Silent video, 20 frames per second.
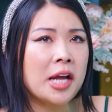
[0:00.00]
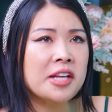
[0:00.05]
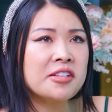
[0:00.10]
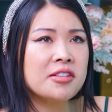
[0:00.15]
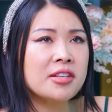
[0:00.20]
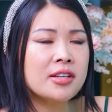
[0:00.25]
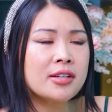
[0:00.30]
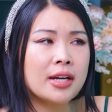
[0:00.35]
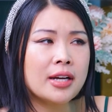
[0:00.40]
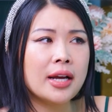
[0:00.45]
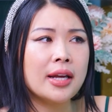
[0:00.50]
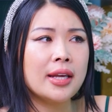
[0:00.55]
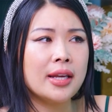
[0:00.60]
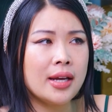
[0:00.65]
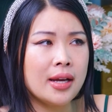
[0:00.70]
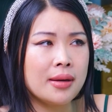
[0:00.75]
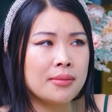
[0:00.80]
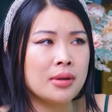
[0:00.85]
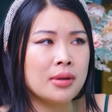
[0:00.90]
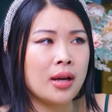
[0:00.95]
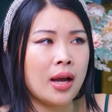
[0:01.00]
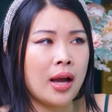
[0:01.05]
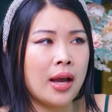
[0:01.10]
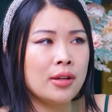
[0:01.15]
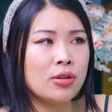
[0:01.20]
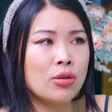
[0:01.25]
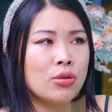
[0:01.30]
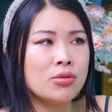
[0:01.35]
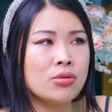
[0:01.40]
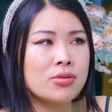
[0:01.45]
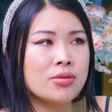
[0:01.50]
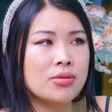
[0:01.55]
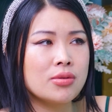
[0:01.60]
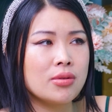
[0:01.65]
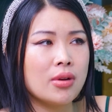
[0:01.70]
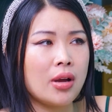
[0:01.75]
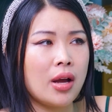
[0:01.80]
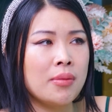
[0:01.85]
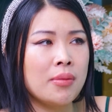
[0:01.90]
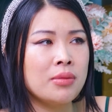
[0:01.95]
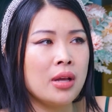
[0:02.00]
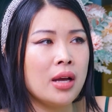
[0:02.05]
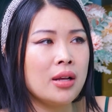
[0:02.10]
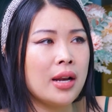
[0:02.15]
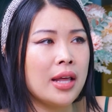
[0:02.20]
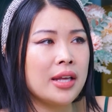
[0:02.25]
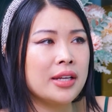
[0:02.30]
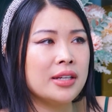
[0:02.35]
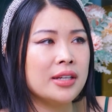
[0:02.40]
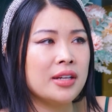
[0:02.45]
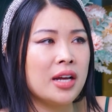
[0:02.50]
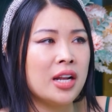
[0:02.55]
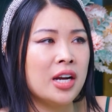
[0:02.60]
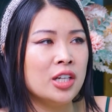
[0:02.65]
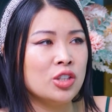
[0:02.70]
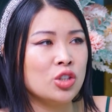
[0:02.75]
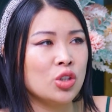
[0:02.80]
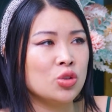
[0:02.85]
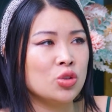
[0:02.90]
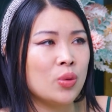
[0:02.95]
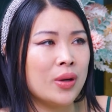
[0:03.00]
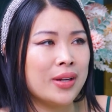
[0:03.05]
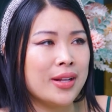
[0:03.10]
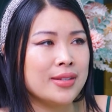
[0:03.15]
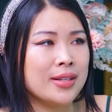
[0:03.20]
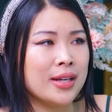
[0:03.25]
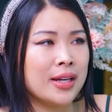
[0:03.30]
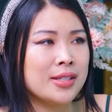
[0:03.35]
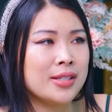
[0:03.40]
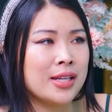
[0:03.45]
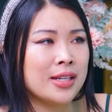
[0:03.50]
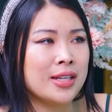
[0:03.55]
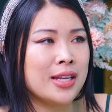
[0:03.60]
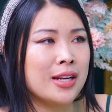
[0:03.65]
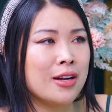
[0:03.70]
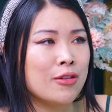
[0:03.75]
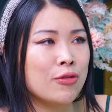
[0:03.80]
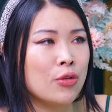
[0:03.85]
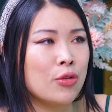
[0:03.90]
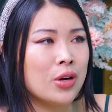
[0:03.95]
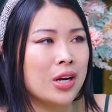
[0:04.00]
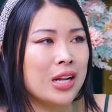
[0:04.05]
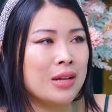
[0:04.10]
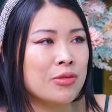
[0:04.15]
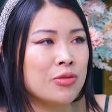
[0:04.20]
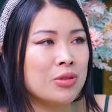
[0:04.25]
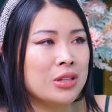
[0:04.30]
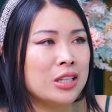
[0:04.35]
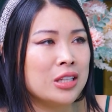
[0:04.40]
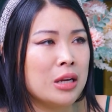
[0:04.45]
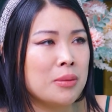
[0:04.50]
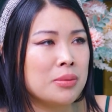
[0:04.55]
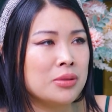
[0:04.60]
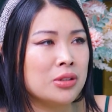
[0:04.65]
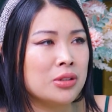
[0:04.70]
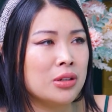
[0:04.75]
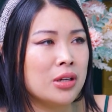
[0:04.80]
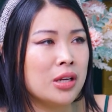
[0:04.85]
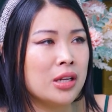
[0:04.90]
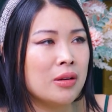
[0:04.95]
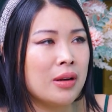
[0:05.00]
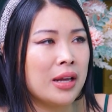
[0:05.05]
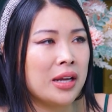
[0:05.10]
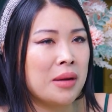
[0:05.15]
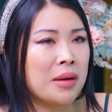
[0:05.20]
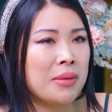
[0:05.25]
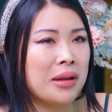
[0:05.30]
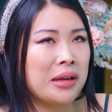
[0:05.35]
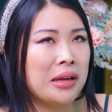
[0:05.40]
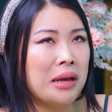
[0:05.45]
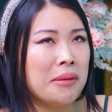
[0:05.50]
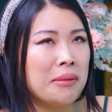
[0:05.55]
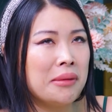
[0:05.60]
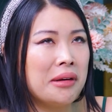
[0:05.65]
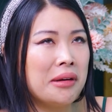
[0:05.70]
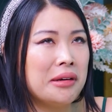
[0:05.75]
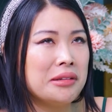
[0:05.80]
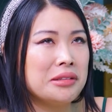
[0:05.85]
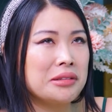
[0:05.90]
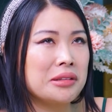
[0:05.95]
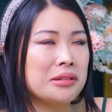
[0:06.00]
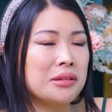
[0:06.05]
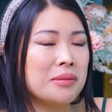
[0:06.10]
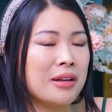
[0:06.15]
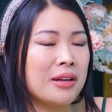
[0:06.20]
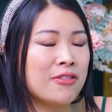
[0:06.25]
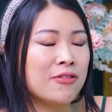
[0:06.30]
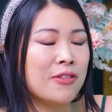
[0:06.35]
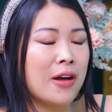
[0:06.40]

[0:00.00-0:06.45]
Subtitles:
think I am. I'm not like allergic to anything because I can't afford it. I'm from the dumpster. Like I'm allergic. Like